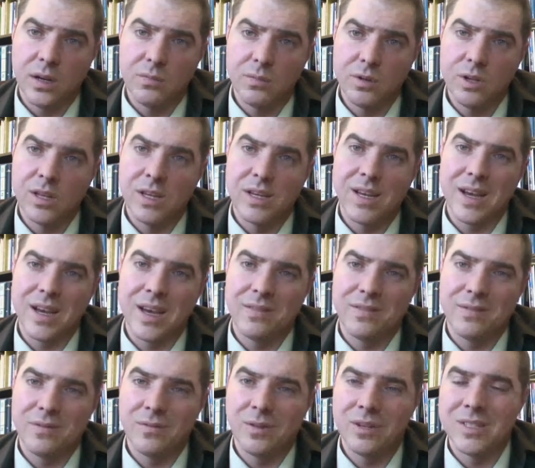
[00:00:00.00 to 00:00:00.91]
really kind
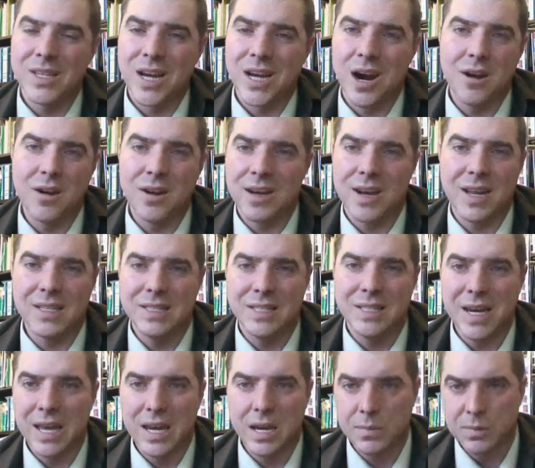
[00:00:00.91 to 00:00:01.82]
of retired in
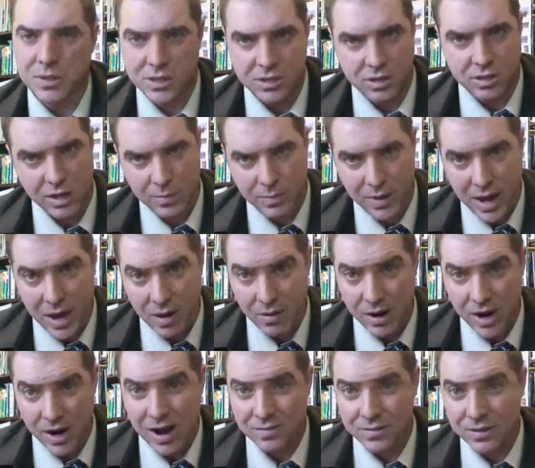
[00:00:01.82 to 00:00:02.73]
1980, but still in
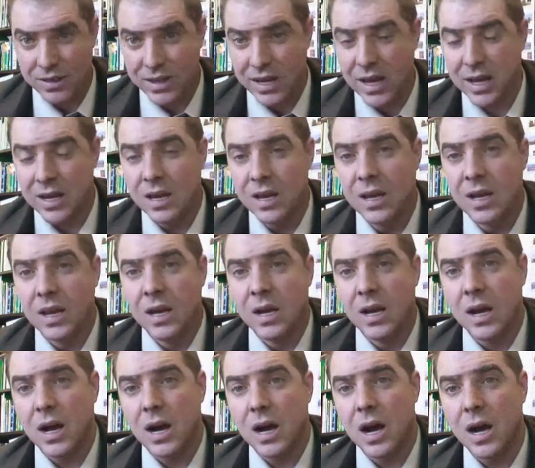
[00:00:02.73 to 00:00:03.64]
power after
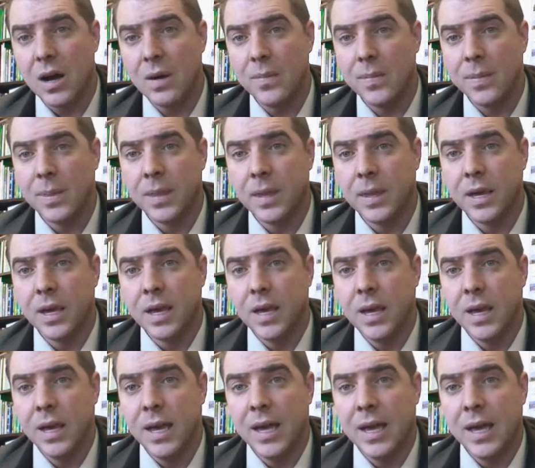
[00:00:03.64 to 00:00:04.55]
that,
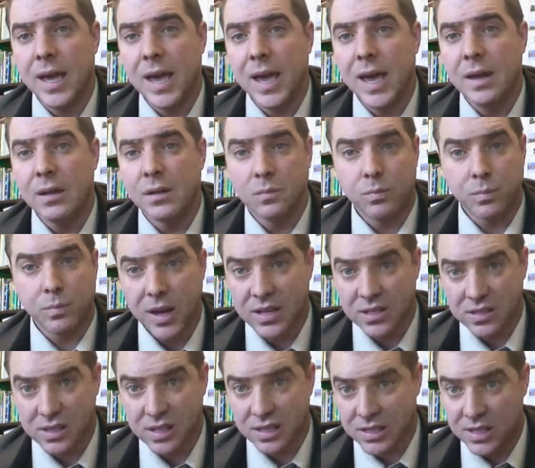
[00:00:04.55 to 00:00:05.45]
and
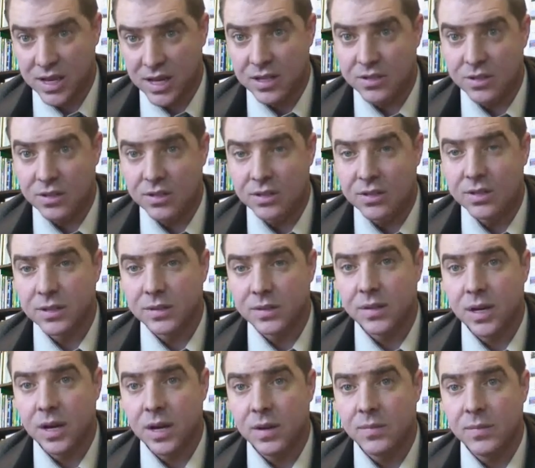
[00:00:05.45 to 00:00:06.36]
picked successors,
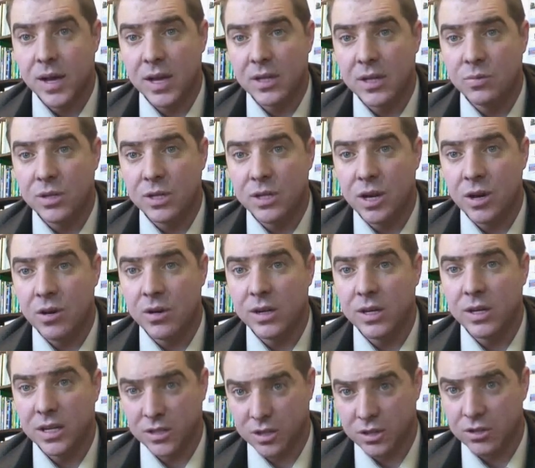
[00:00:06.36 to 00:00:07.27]
as we know
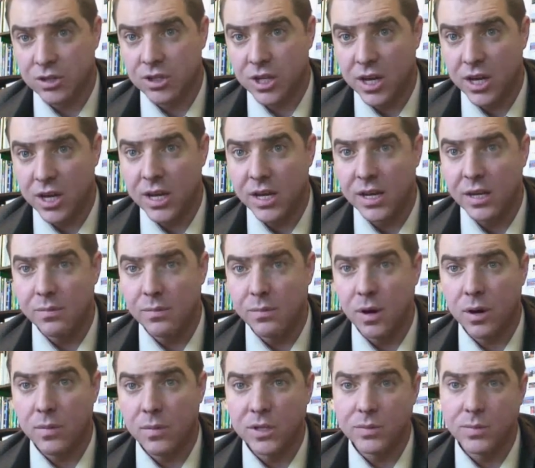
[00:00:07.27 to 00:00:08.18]
and as you're studying in
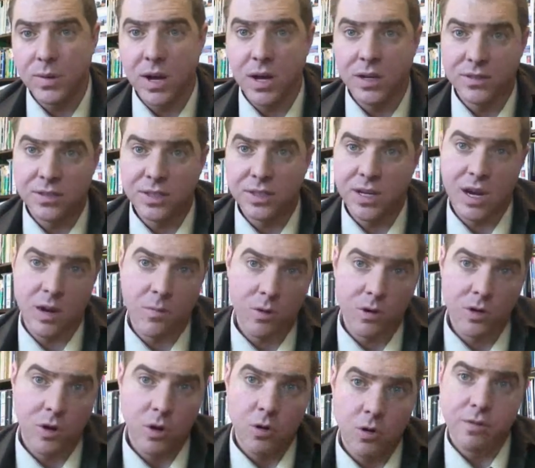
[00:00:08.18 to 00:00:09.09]
Burmese policy. I
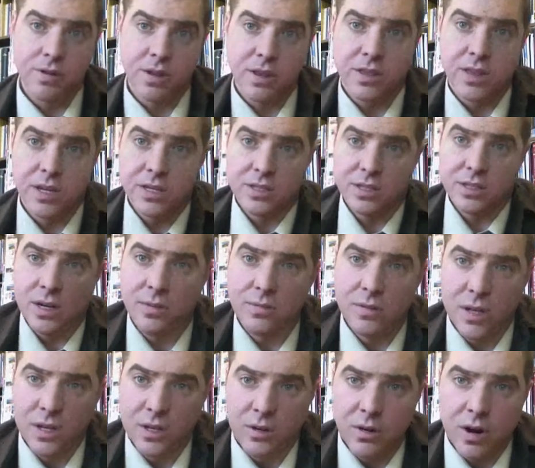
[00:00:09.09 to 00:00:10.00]
won't go over the things that
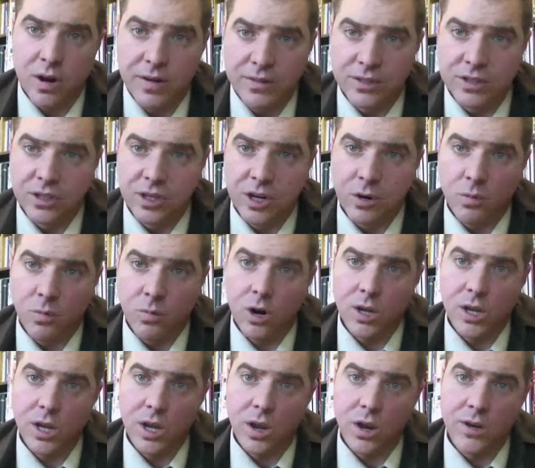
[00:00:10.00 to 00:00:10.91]
you obviously are
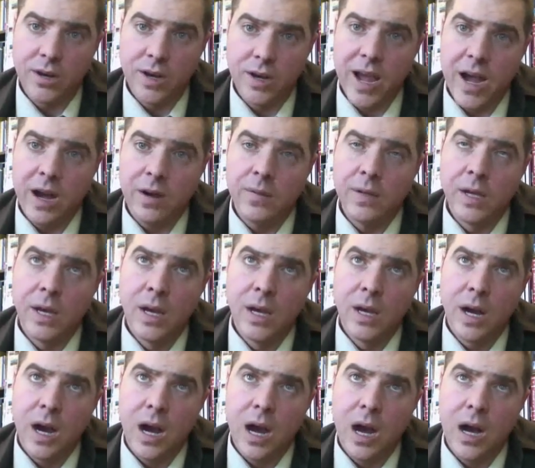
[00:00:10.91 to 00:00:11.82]
working on now,
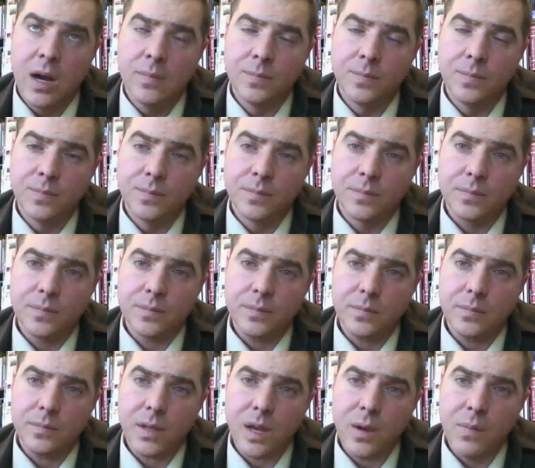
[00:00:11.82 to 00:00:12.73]

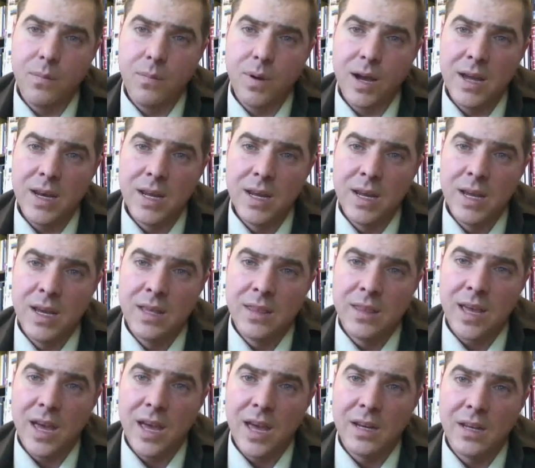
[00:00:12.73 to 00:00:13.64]
But
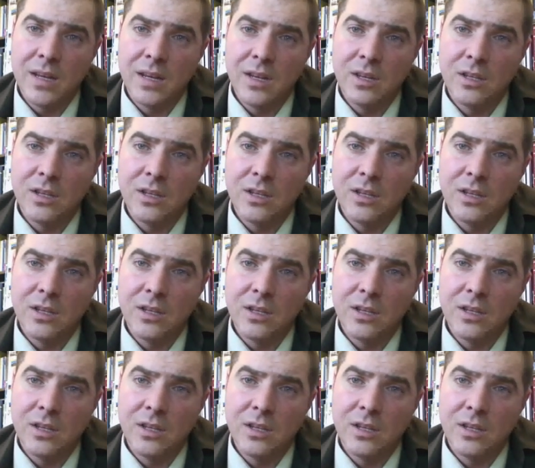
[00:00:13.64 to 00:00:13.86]
that